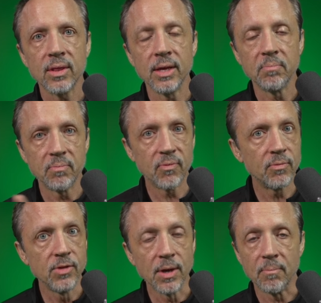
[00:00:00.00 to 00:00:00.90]
the
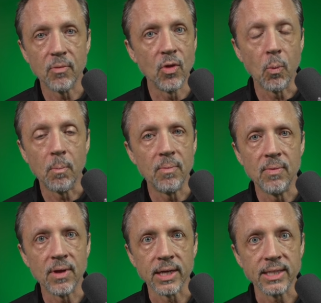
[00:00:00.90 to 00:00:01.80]
the the
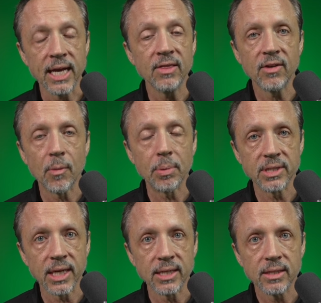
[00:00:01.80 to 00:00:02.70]
a tenth of a
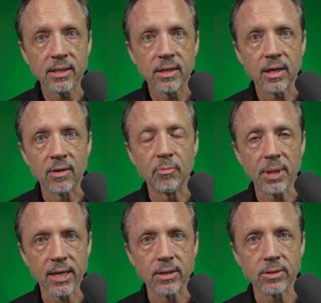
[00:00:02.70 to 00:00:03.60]
percent of
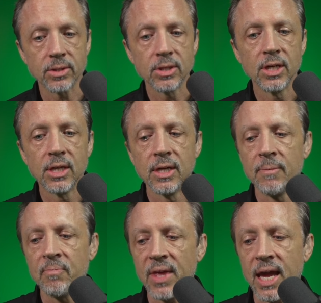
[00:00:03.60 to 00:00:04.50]
players.
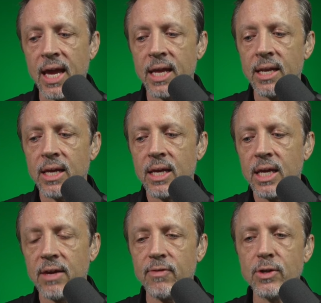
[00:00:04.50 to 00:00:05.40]
And
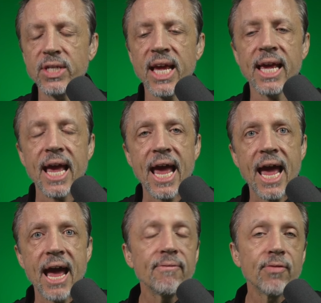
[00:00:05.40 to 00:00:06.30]
if you take
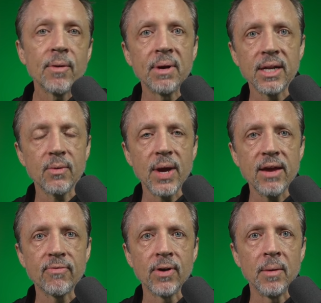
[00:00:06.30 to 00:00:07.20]
half the money away
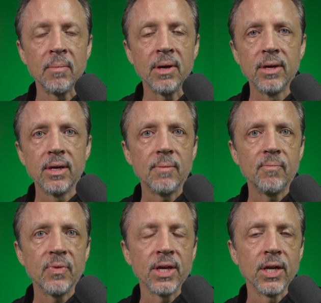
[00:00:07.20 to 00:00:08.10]
from,
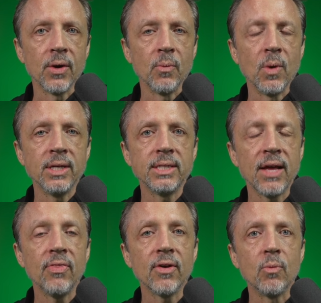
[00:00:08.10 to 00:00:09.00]
you know, one
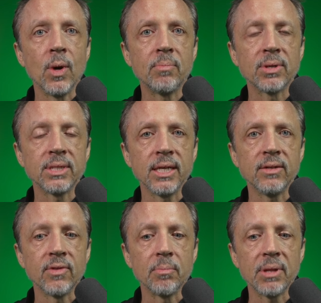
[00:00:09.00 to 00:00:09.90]
tenth of 1%
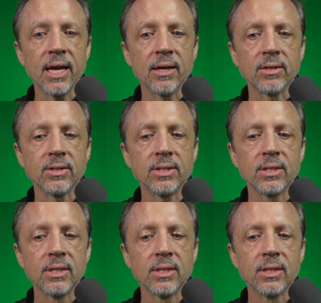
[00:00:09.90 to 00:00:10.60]
of the players,